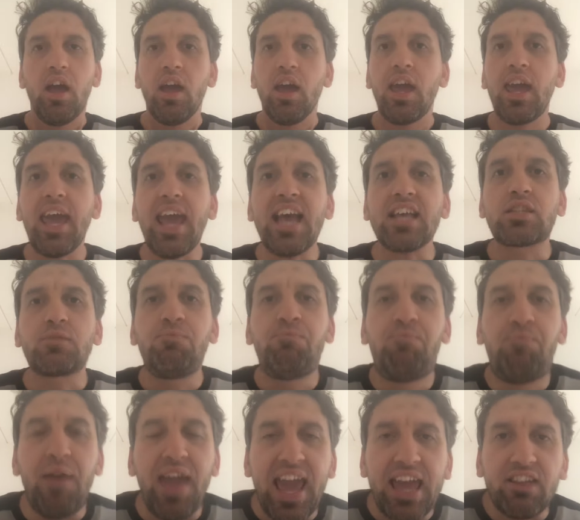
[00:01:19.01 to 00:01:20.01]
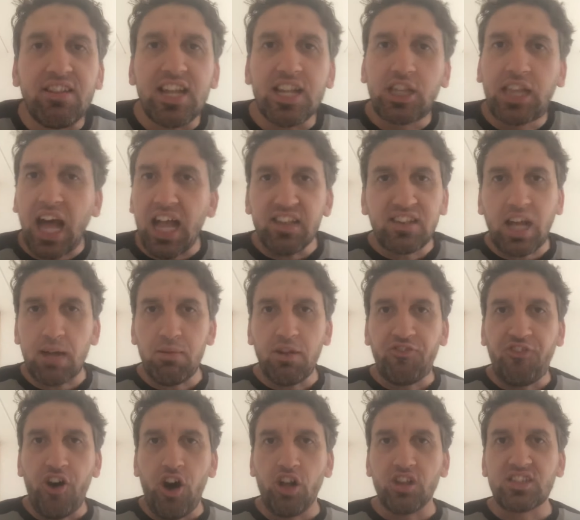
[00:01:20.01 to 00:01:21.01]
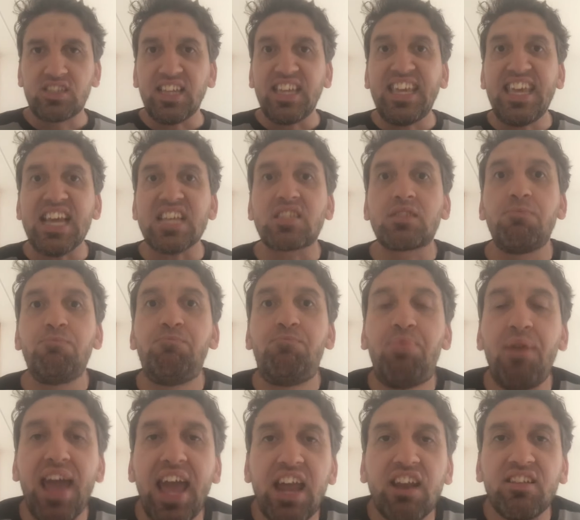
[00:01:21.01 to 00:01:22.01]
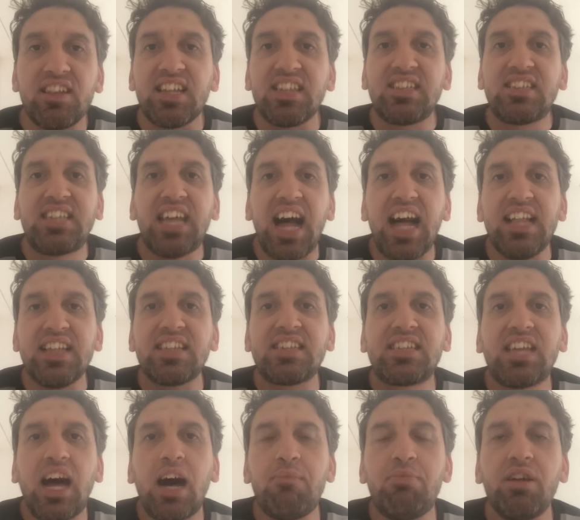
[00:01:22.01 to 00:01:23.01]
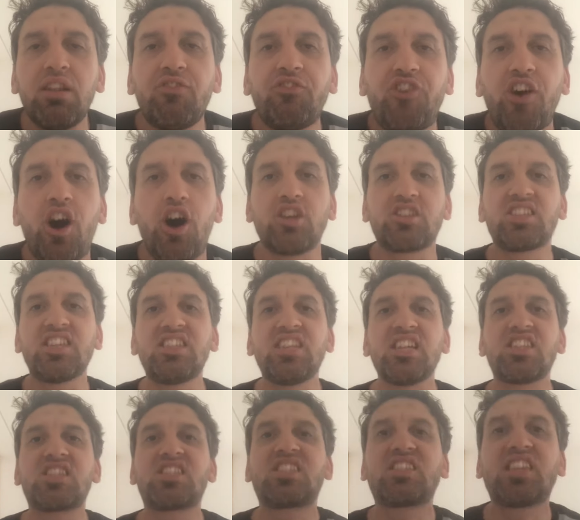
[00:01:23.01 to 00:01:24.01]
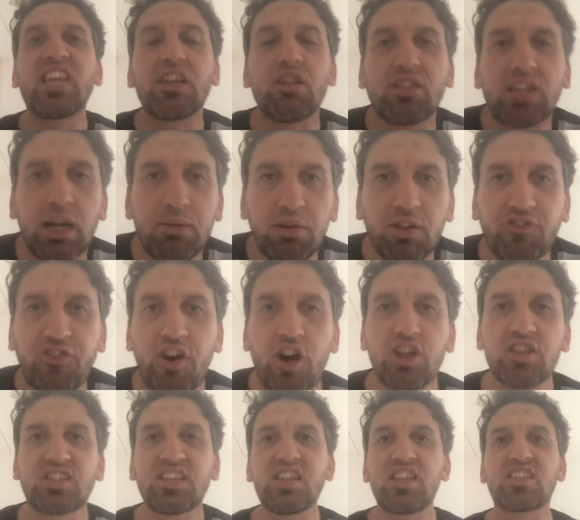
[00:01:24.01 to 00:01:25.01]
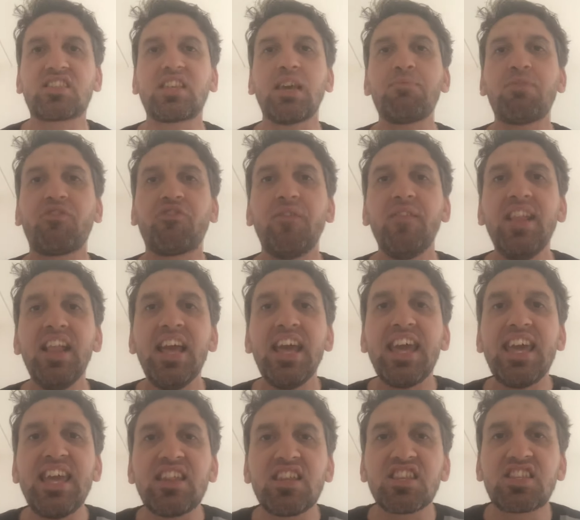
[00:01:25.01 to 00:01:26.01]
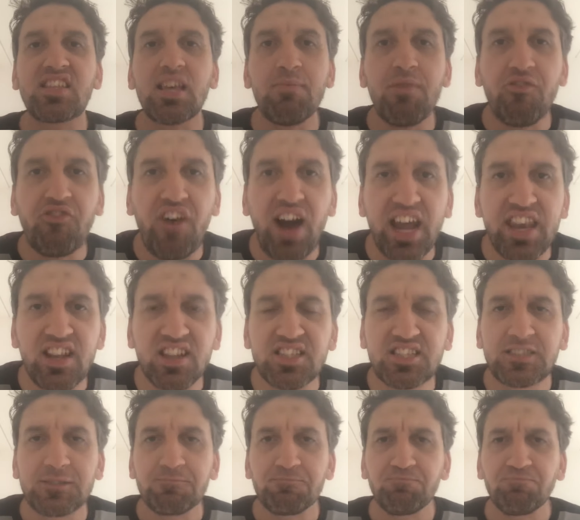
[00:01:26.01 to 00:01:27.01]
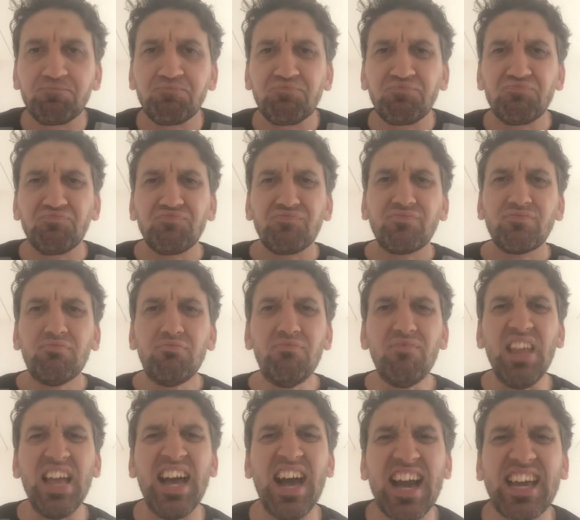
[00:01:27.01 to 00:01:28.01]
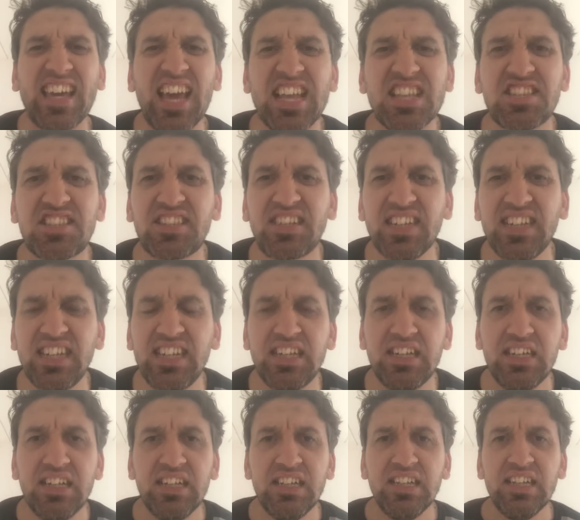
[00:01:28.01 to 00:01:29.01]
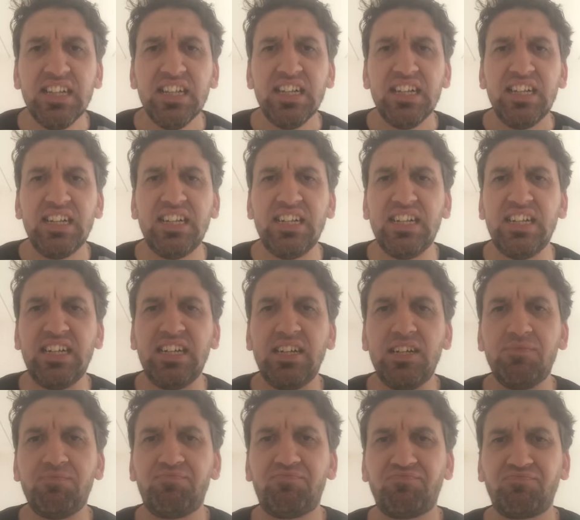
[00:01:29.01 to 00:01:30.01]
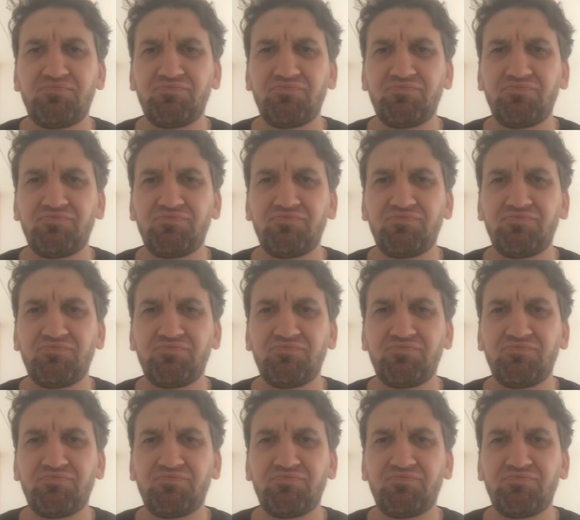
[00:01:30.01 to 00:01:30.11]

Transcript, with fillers: he has barely done double faults. He has barely done double faults. He did zero double faults in the semi in the semifinals against uh, uh,